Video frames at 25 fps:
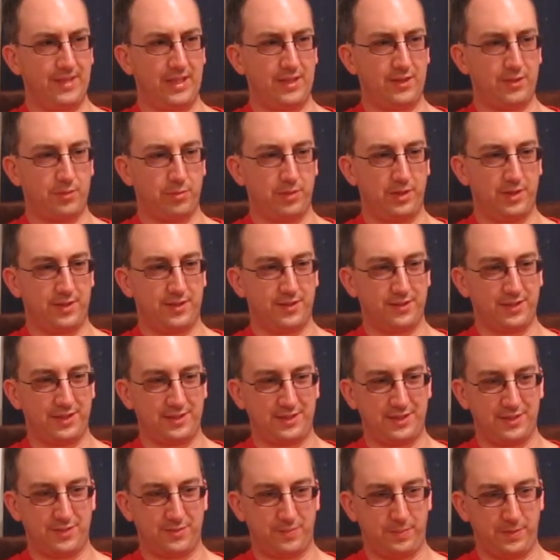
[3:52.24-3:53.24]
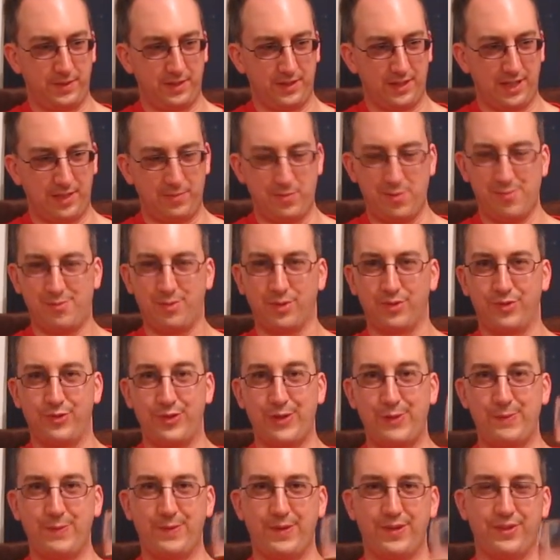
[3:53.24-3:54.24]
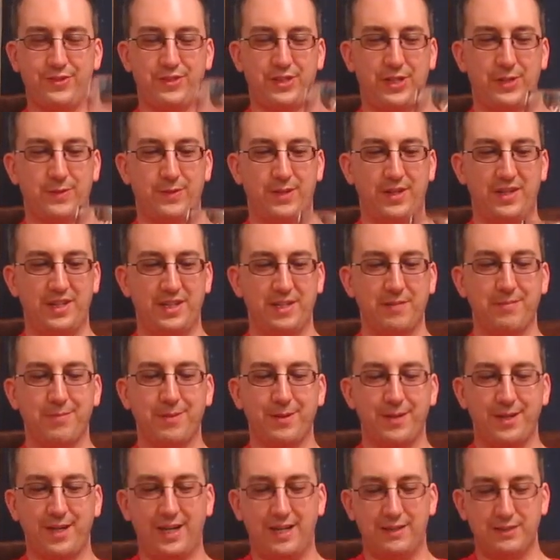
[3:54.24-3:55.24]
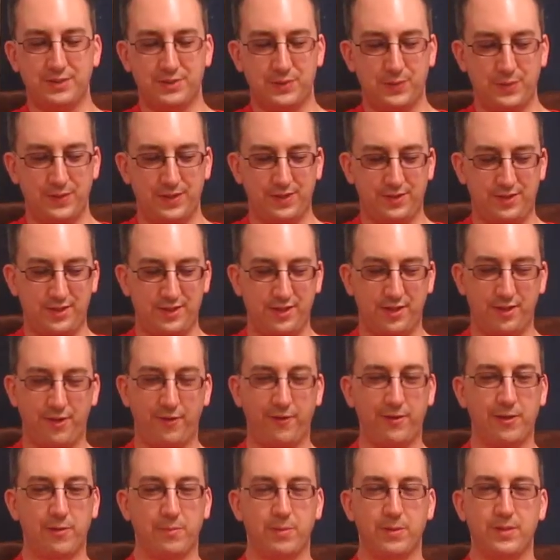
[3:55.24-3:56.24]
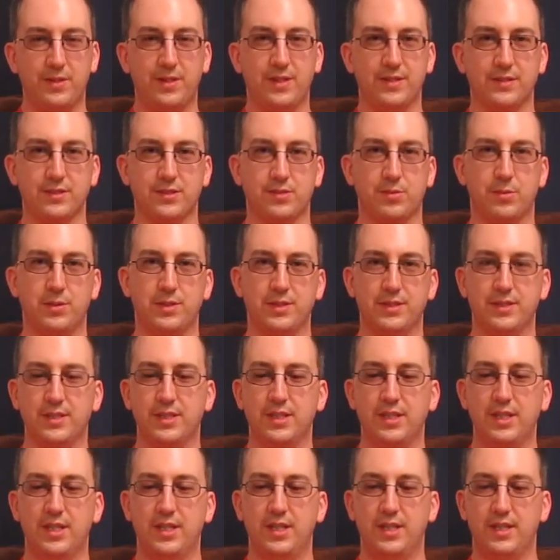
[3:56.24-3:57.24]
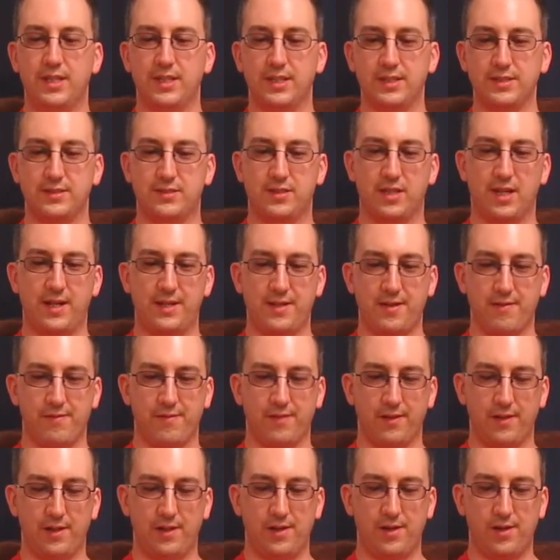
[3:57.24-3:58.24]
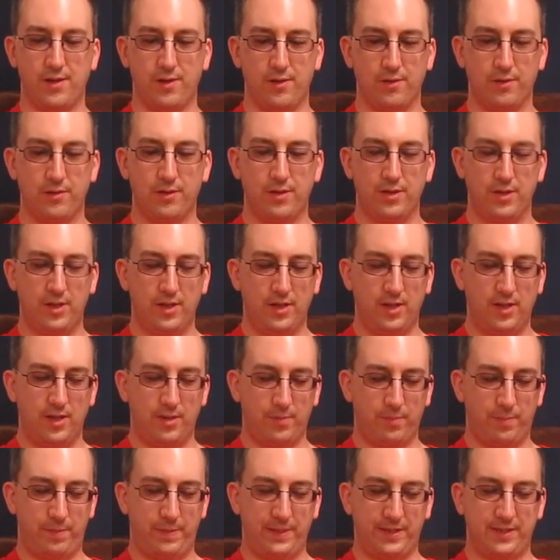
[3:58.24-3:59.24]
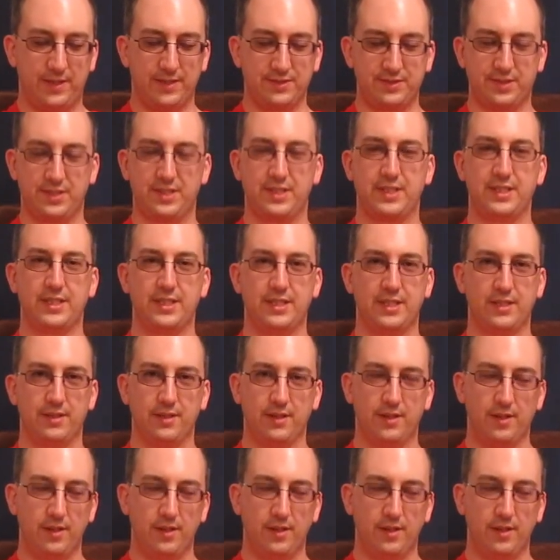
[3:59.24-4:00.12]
It's weird because like this beer, I'm almost done with this already, but I was going to say that drinkability on this one is kind of low because of the